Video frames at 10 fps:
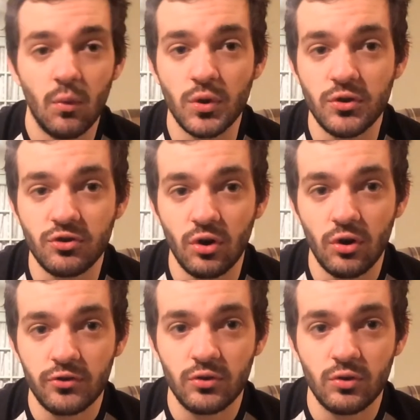What you should
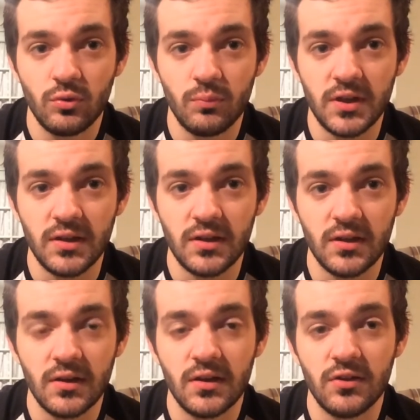also be
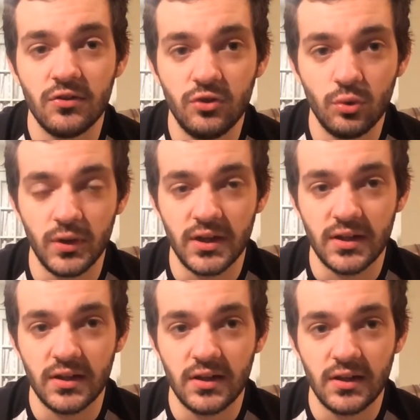
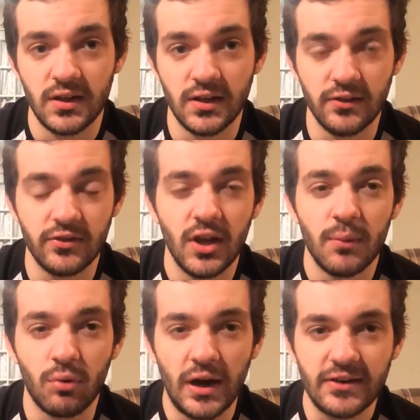doing is
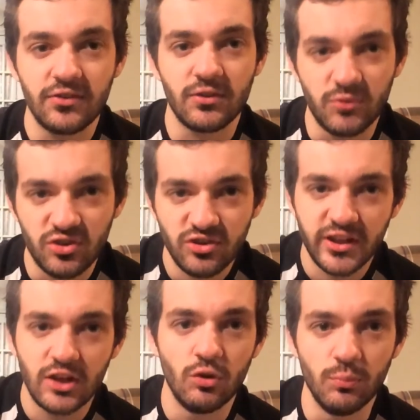practice some
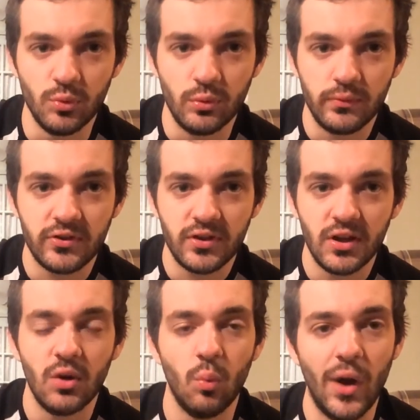skill moves
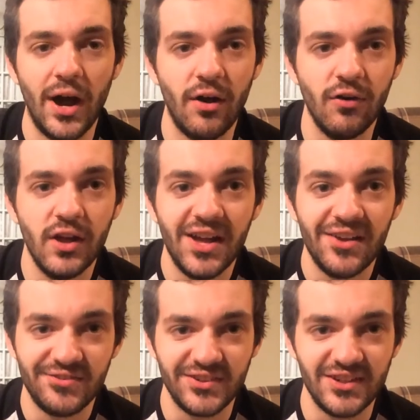while
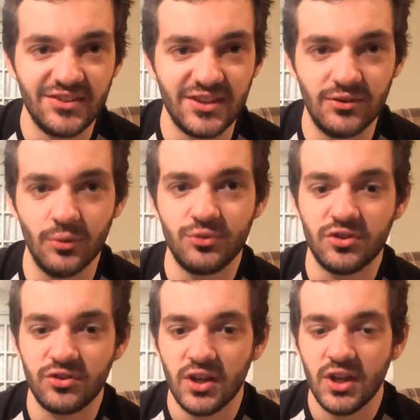finishing. Don't
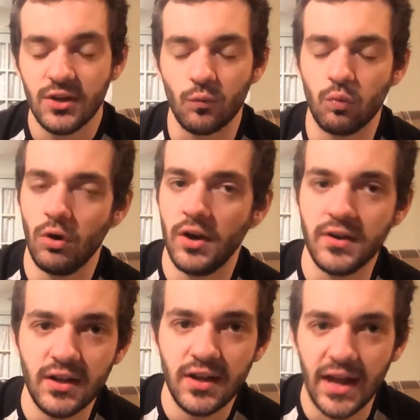just
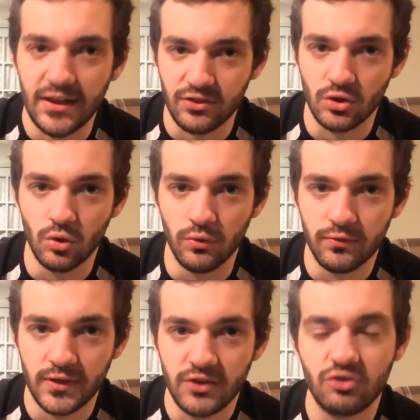run at the goal and
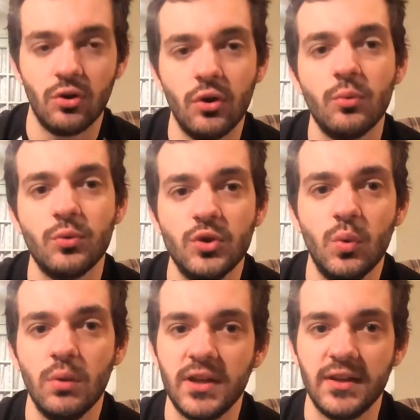finish, although you
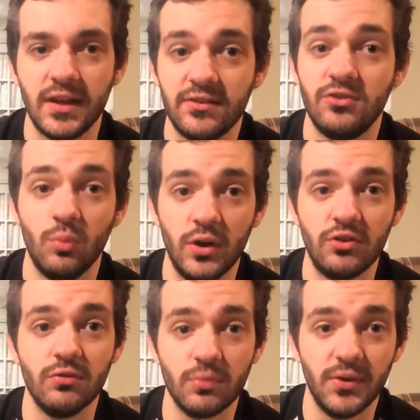will be in that
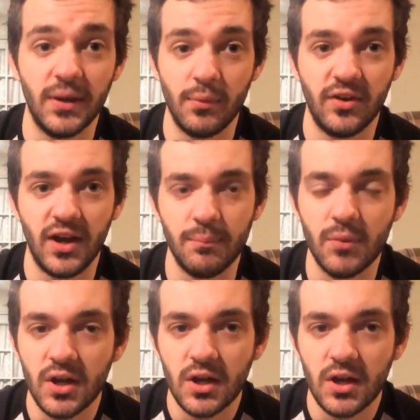situation from time to time,